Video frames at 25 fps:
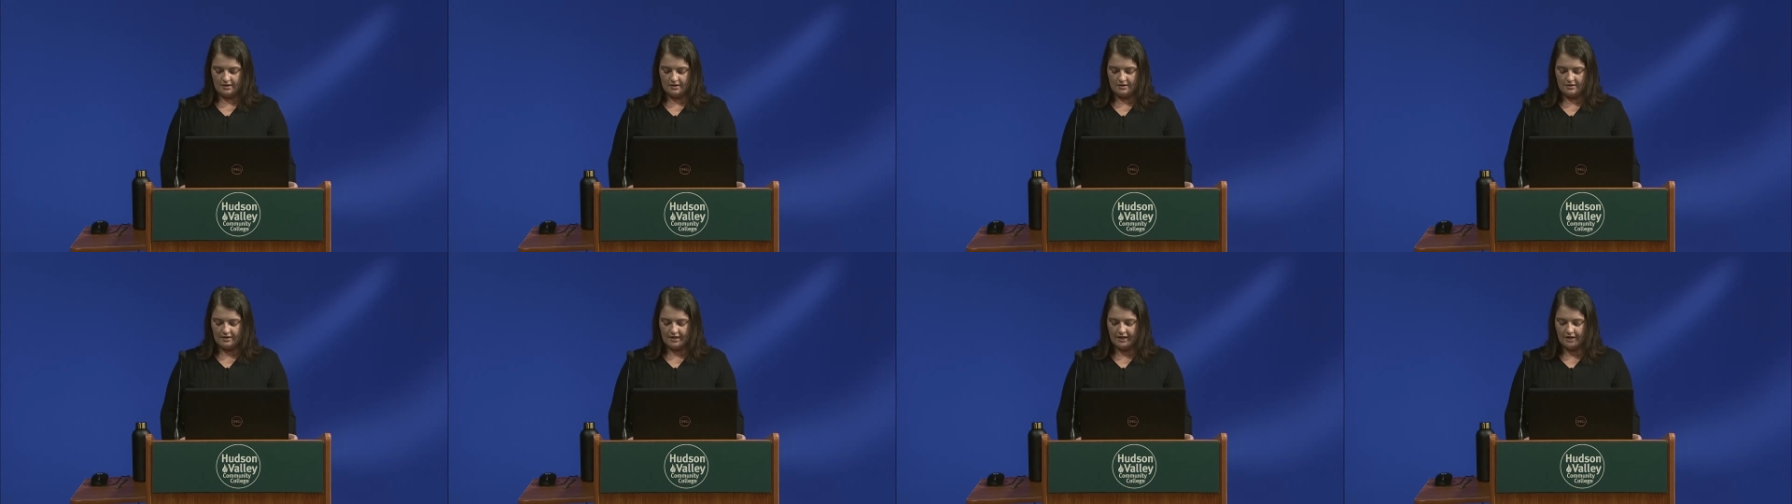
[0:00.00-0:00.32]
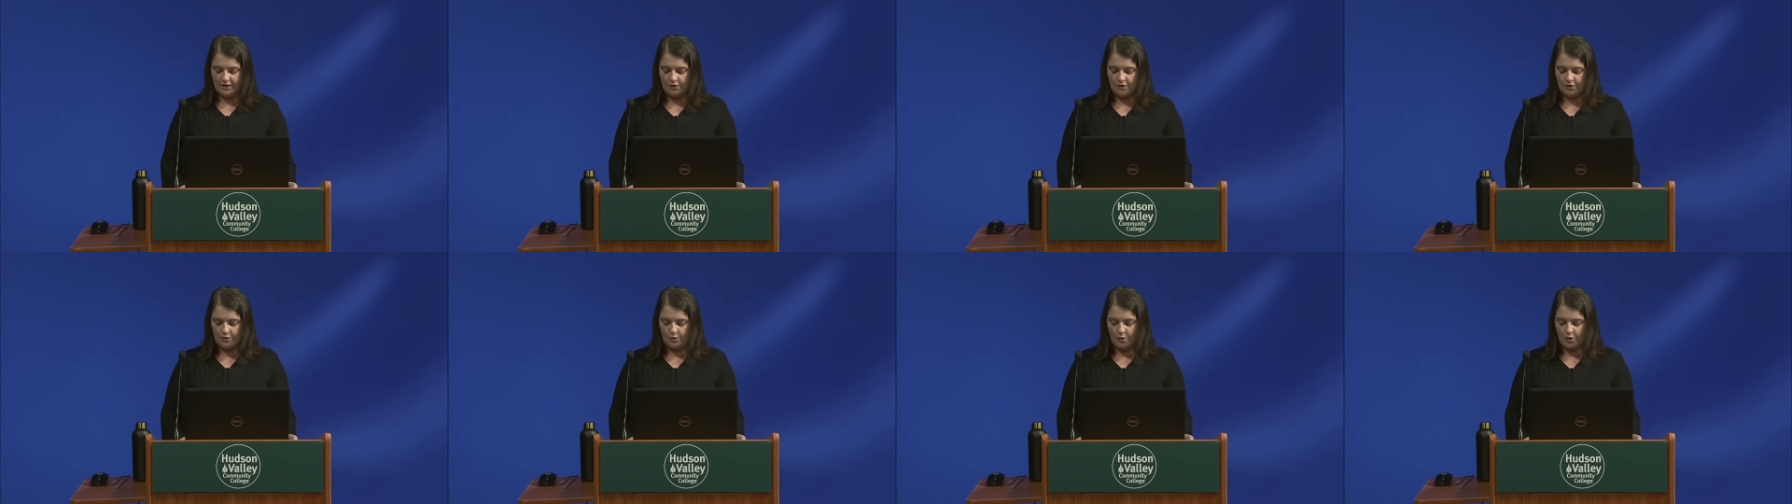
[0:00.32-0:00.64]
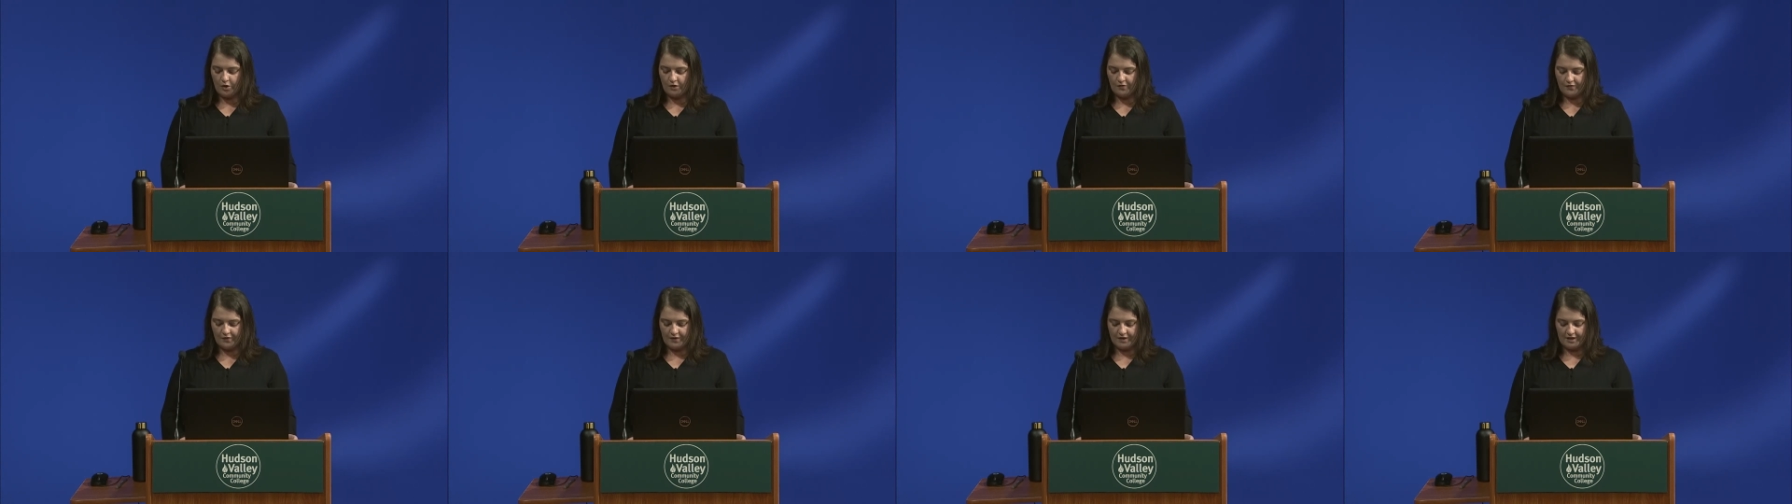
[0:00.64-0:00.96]
They go to
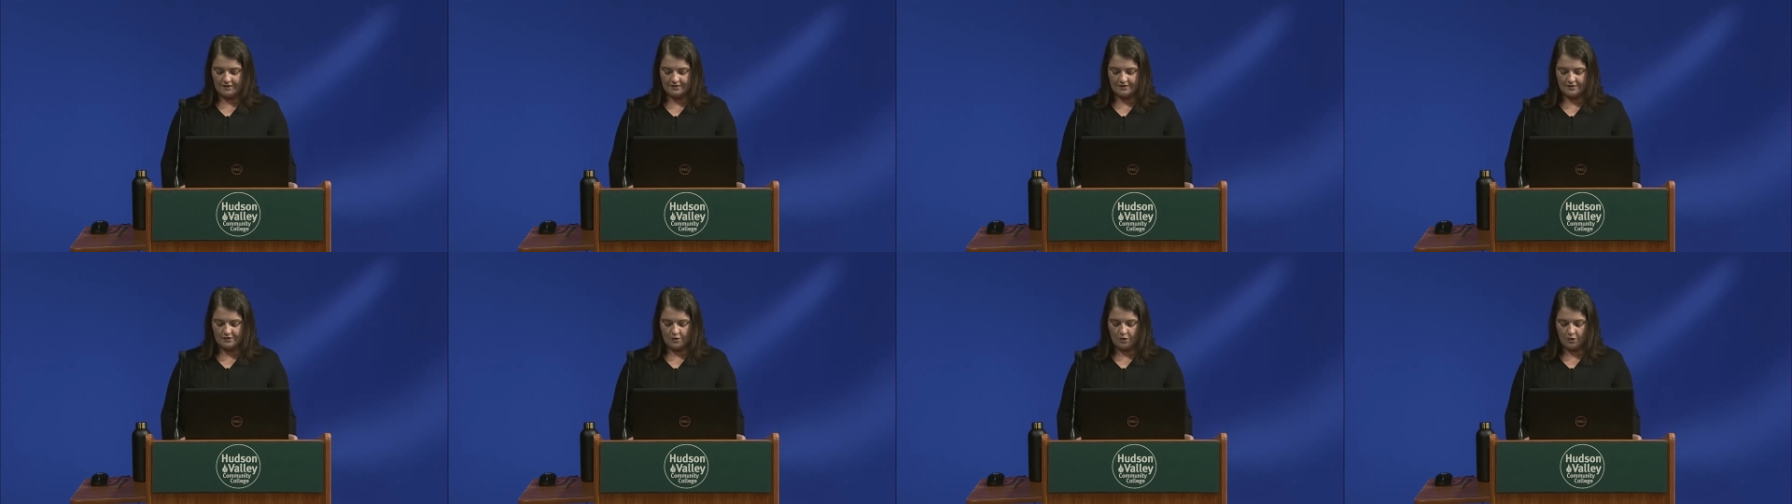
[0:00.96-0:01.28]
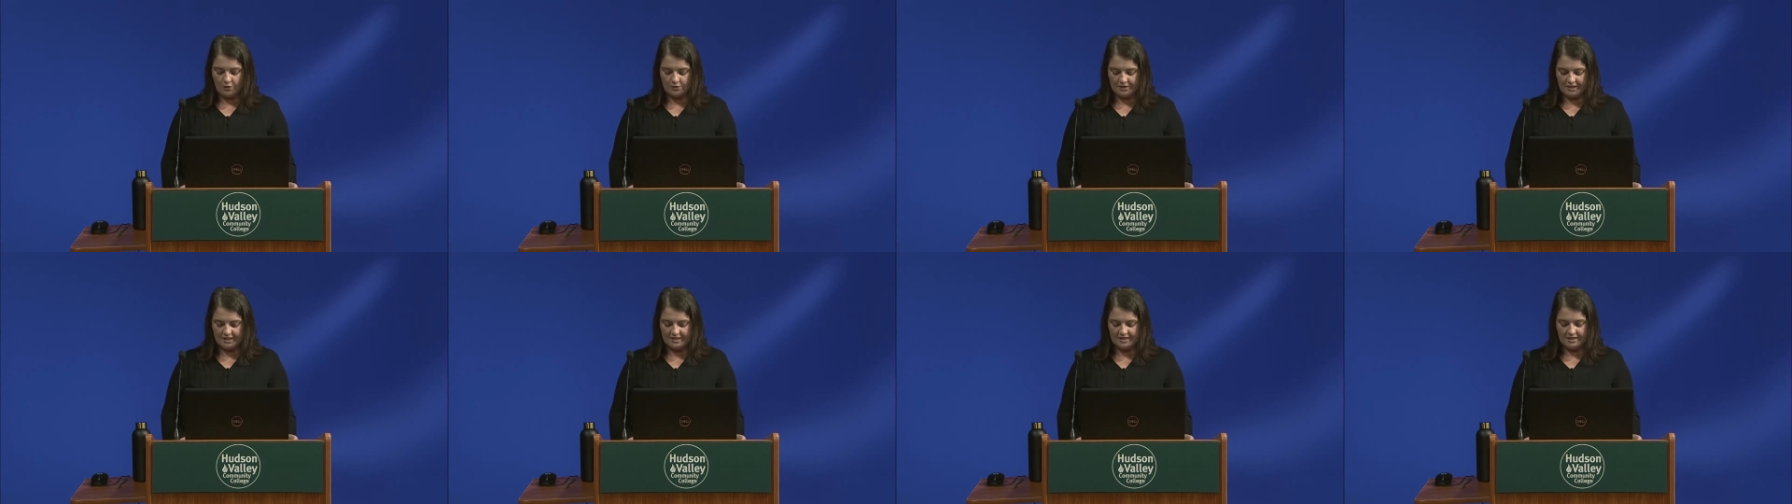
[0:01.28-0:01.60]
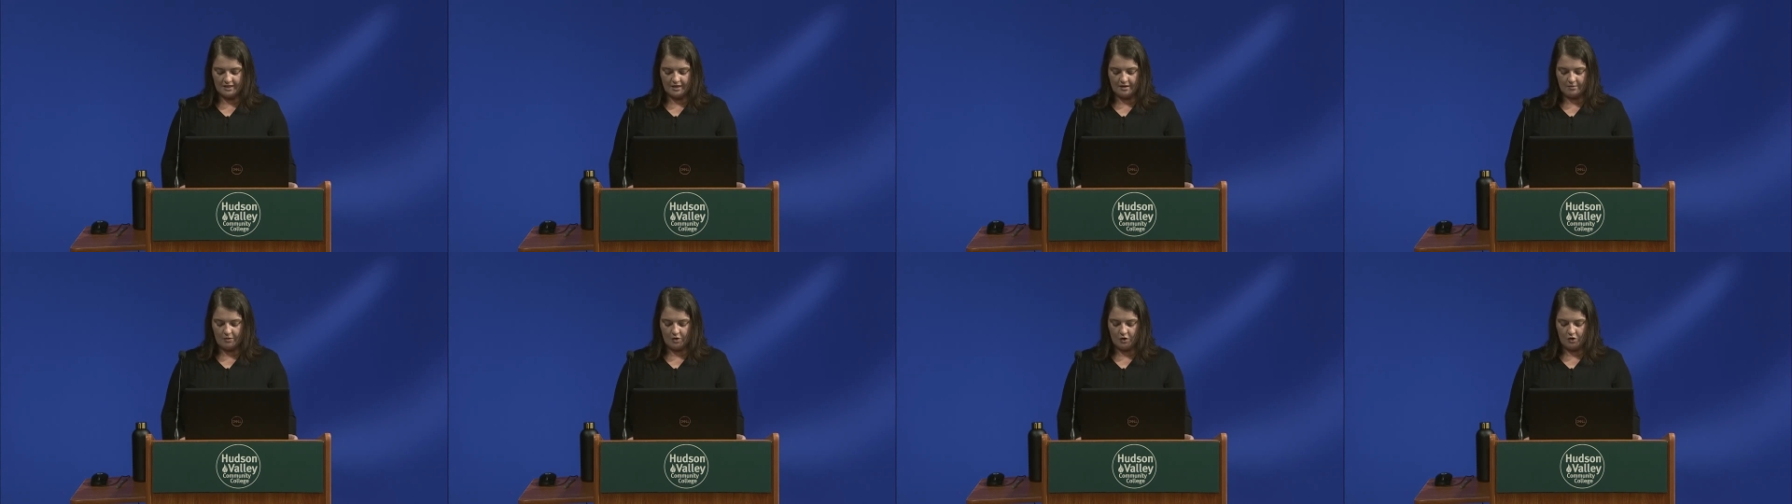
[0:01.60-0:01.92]
war for us only to
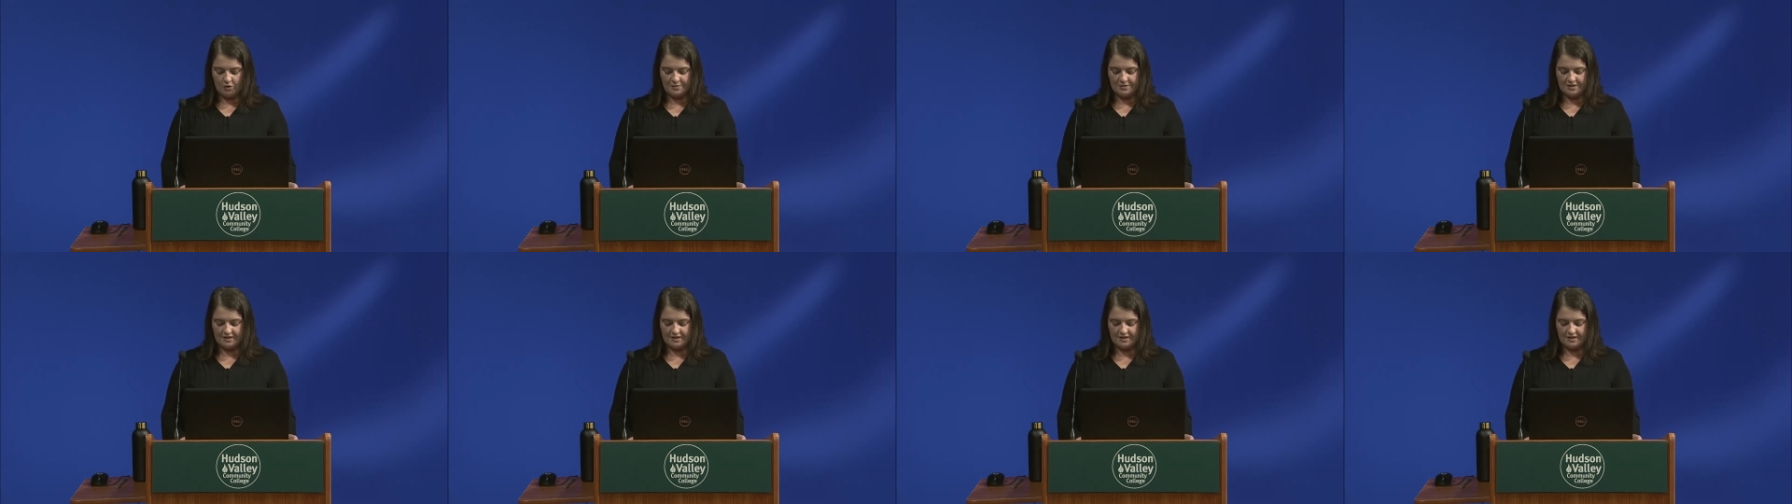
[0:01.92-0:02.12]
come home